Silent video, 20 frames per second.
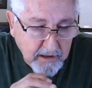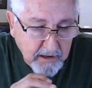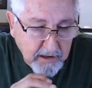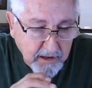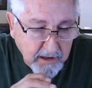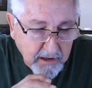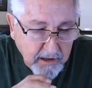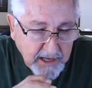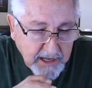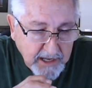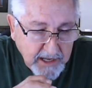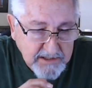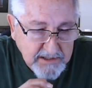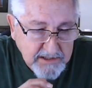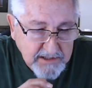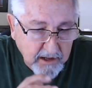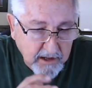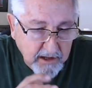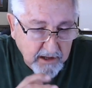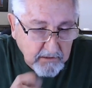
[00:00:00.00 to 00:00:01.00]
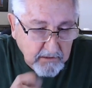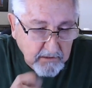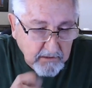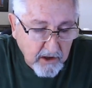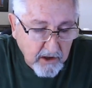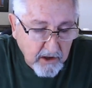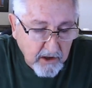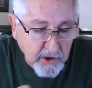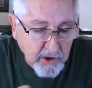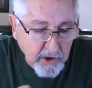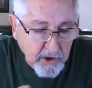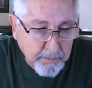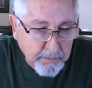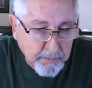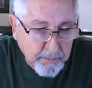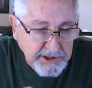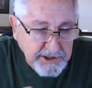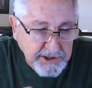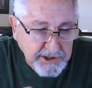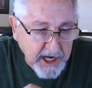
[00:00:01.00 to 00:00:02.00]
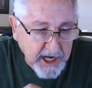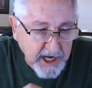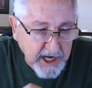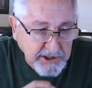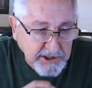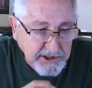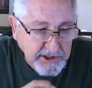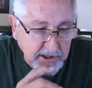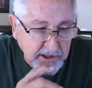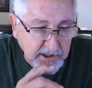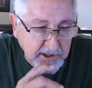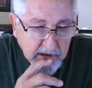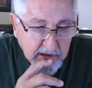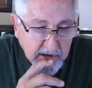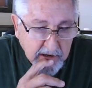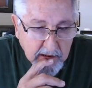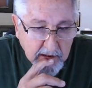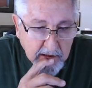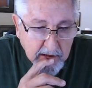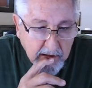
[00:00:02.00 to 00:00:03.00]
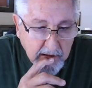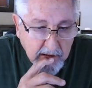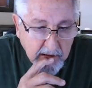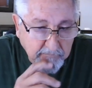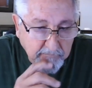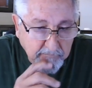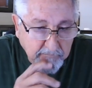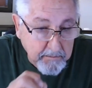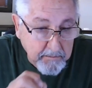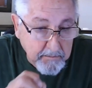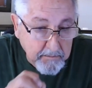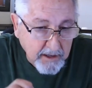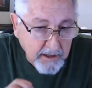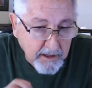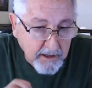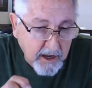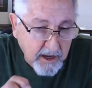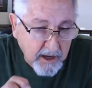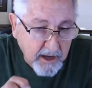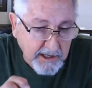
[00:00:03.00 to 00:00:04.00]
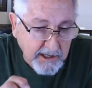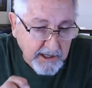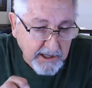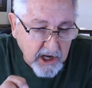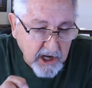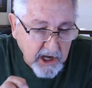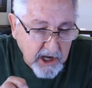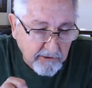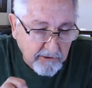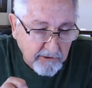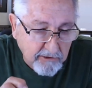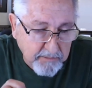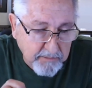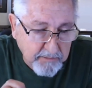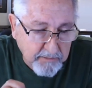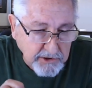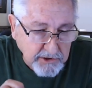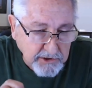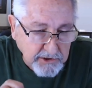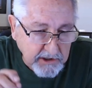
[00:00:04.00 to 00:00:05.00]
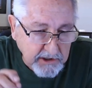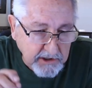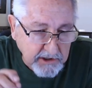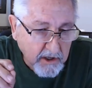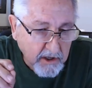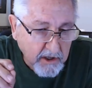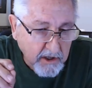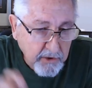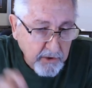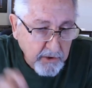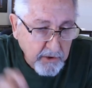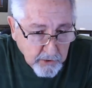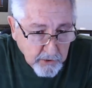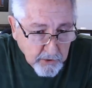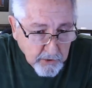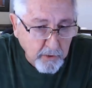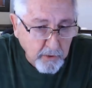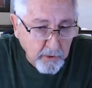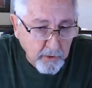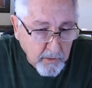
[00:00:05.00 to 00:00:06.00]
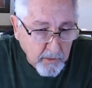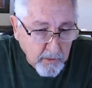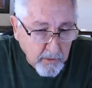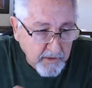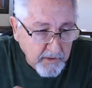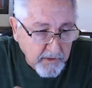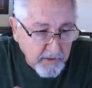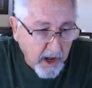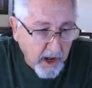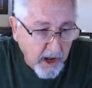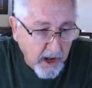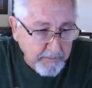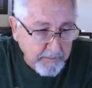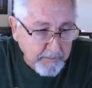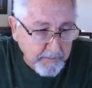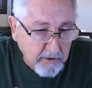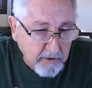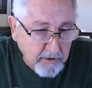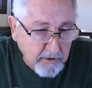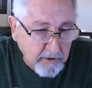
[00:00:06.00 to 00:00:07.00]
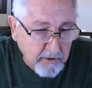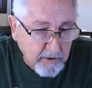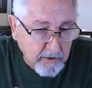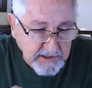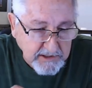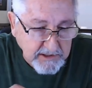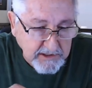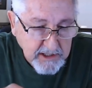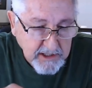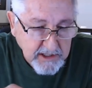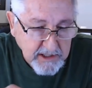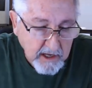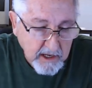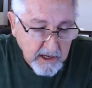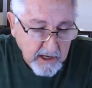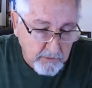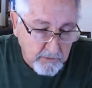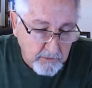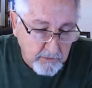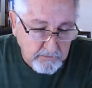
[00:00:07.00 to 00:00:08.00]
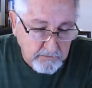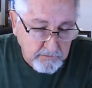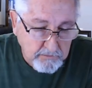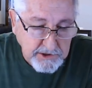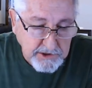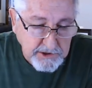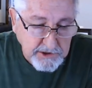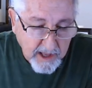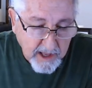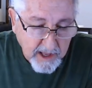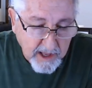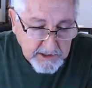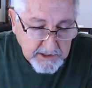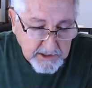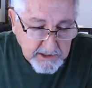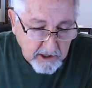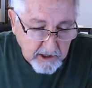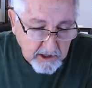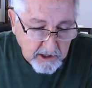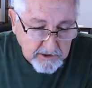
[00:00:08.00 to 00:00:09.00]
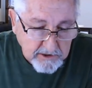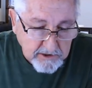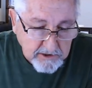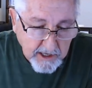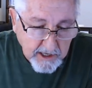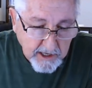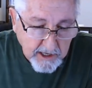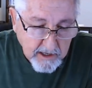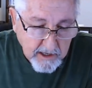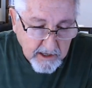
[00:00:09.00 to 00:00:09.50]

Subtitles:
less than a good appreciation of the military's contribution to the climate crisis. Would you let me share screen?